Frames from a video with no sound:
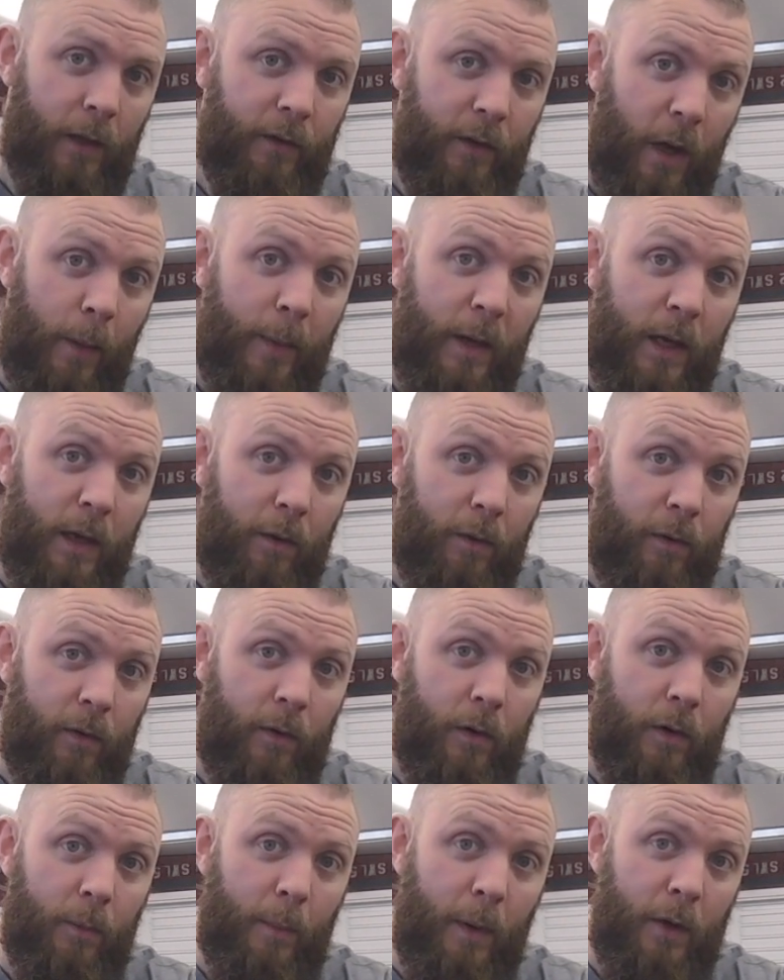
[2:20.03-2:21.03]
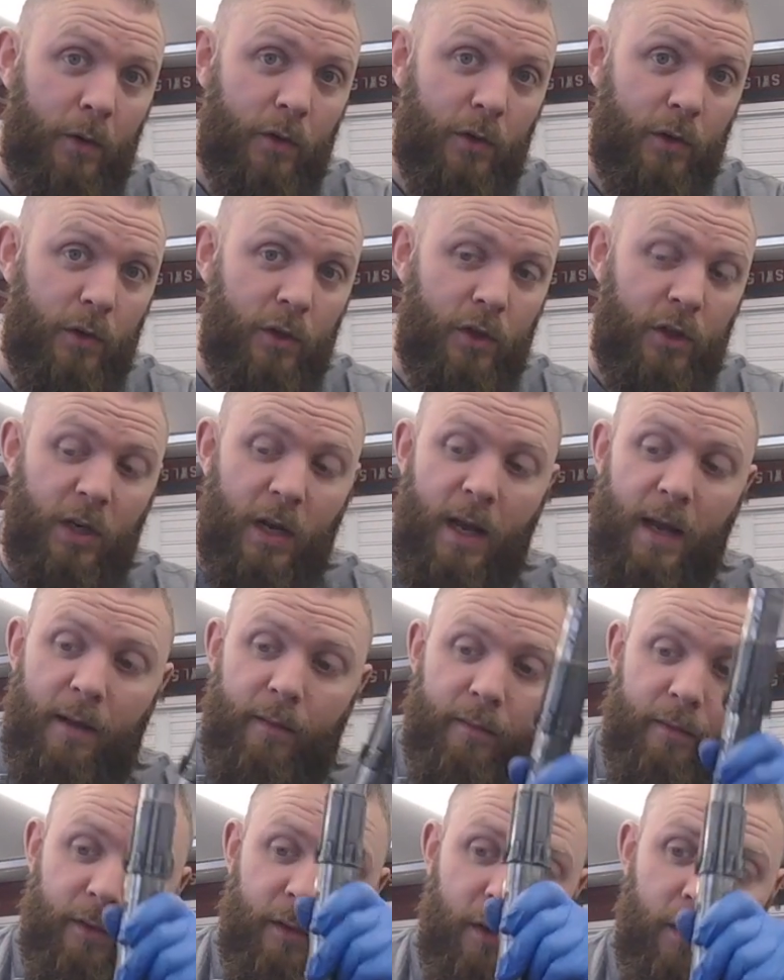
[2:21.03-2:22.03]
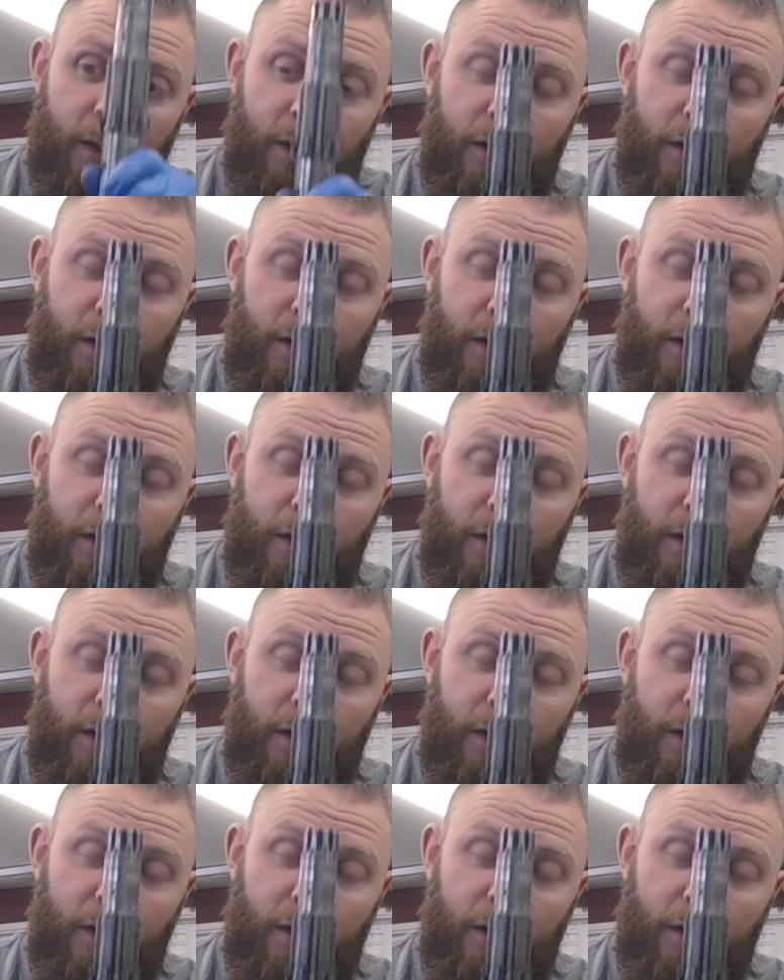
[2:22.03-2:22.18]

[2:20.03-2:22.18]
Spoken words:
dummy third motion shaft